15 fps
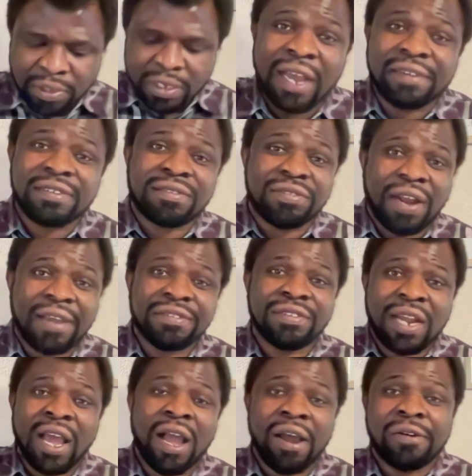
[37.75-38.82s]
and crying
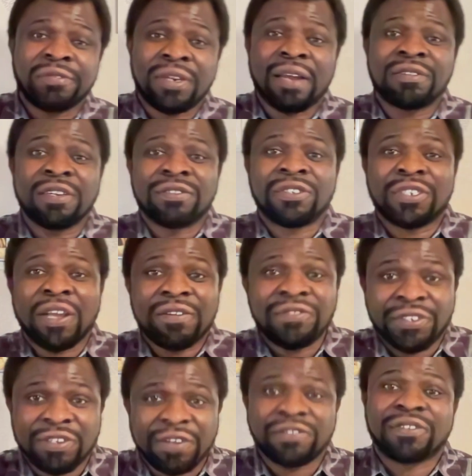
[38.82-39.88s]
out that the
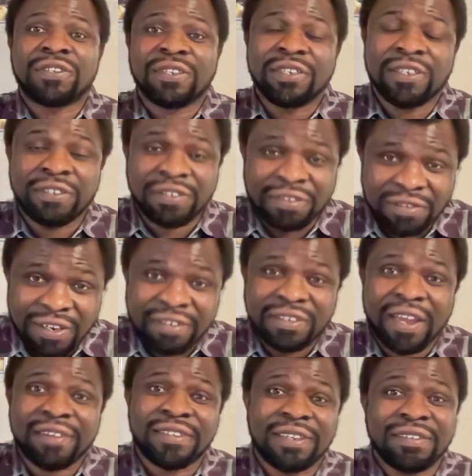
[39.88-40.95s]
changes is
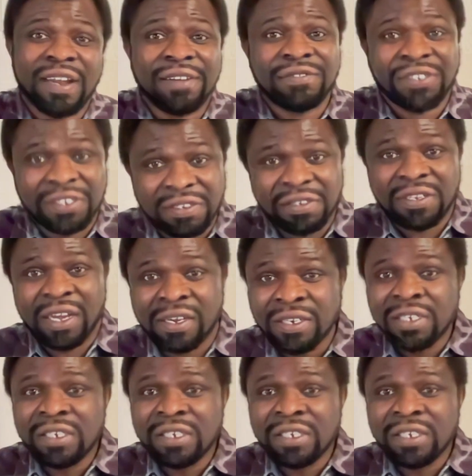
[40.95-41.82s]
needed in Nigeria.